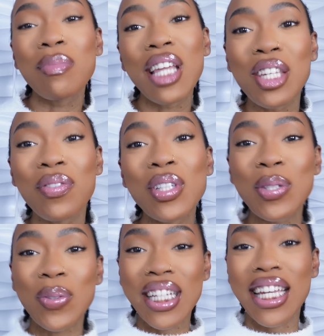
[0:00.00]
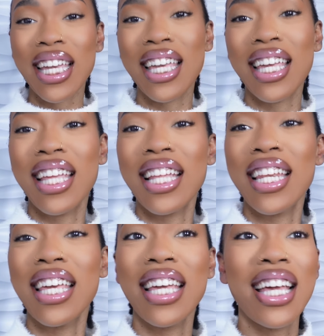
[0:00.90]
Thank you for tuning
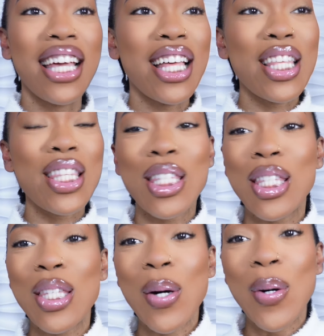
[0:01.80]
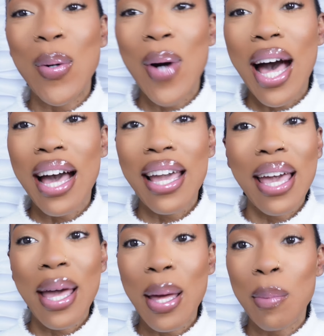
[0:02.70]
in. So I
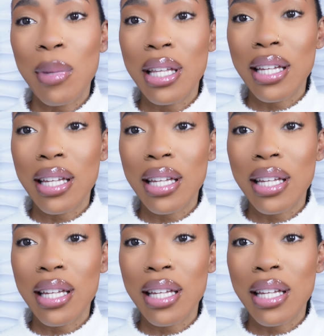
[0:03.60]
am